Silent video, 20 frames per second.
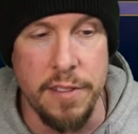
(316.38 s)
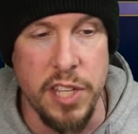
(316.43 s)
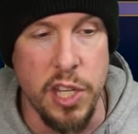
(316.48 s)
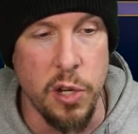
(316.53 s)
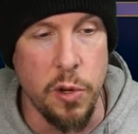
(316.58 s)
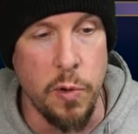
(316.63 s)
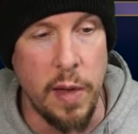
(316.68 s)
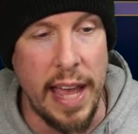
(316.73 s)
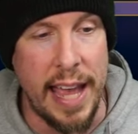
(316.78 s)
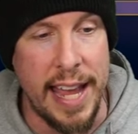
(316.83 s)

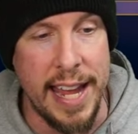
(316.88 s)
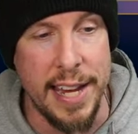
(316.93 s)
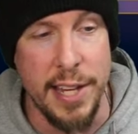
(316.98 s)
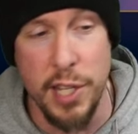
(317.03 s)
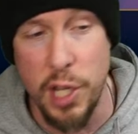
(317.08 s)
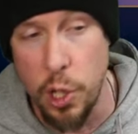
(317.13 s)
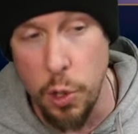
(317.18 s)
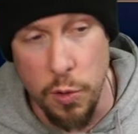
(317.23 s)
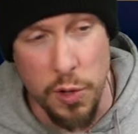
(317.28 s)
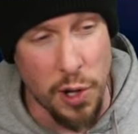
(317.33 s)
to a
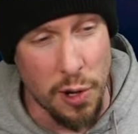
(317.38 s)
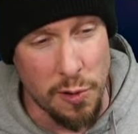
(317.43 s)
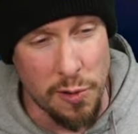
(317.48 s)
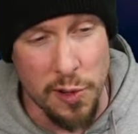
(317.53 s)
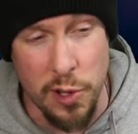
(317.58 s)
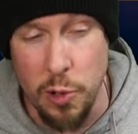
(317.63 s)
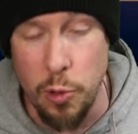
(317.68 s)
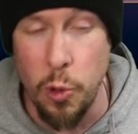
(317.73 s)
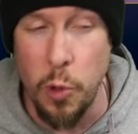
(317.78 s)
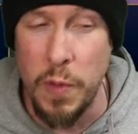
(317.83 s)

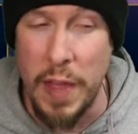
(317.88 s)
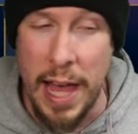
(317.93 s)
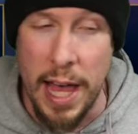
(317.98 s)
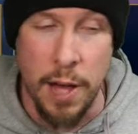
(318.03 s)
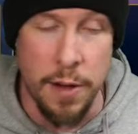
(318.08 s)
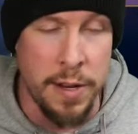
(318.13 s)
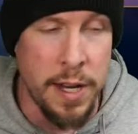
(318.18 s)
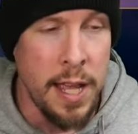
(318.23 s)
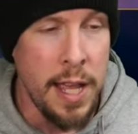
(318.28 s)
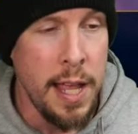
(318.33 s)
two-turn
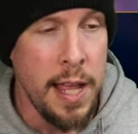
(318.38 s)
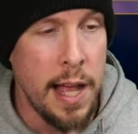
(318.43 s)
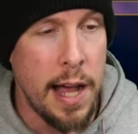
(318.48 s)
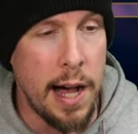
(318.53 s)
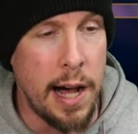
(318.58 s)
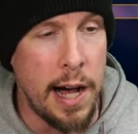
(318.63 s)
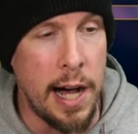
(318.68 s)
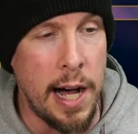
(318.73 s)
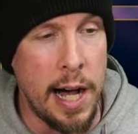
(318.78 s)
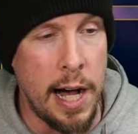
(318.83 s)
cooldown,
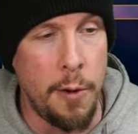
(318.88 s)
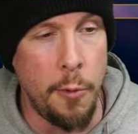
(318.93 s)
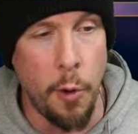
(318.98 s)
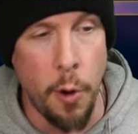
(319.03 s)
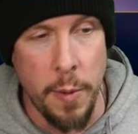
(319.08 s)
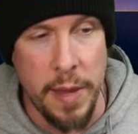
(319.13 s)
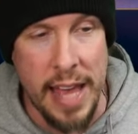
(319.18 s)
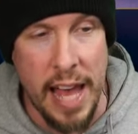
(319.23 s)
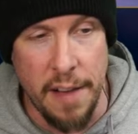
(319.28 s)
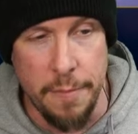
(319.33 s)
uh, where
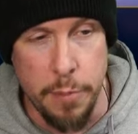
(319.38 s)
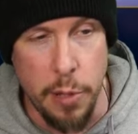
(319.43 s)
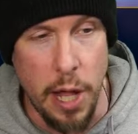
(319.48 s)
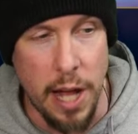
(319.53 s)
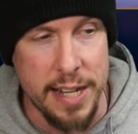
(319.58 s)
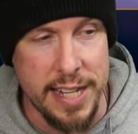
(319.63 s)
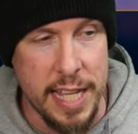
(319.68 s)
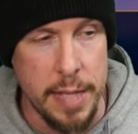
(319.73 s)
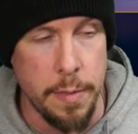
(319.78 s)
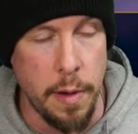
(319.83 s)
we have
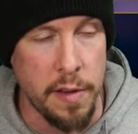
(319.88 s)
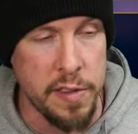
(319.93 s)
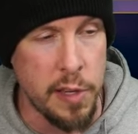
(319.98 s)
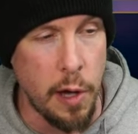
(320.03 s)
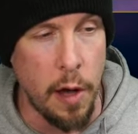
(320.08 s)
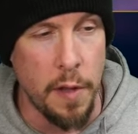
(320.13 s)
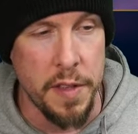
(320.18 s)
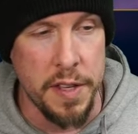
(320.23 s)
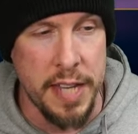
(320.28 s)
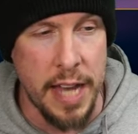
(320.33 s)
block debuffs
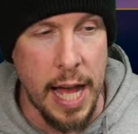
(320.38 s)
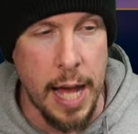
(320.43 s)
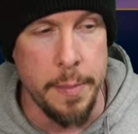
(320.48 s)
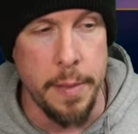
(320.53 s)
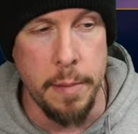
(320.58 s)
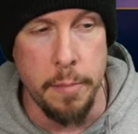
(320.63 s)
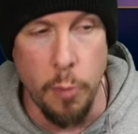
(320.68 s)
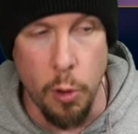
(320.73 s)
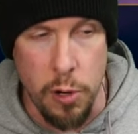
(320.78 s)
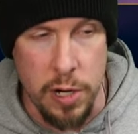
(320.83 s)
all the time
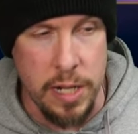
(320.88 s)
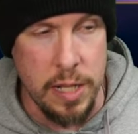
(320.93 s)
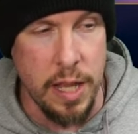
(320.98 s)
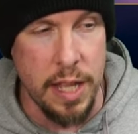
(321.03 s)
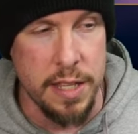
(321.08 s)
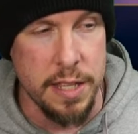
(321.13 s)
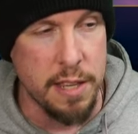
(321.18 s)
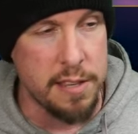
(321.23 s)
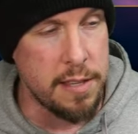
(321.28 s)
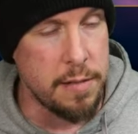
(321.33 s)
and more
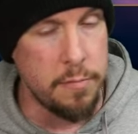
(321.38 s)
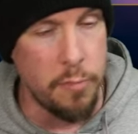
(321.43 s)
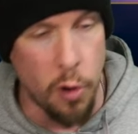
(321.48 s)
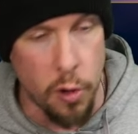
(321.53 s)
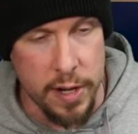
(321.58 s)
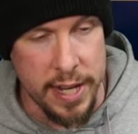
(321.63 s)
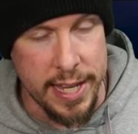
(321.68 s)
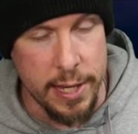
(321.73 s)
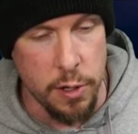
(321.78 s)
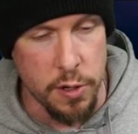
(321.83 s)
cleanses and
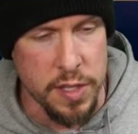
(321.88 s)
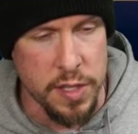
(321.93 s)
more heals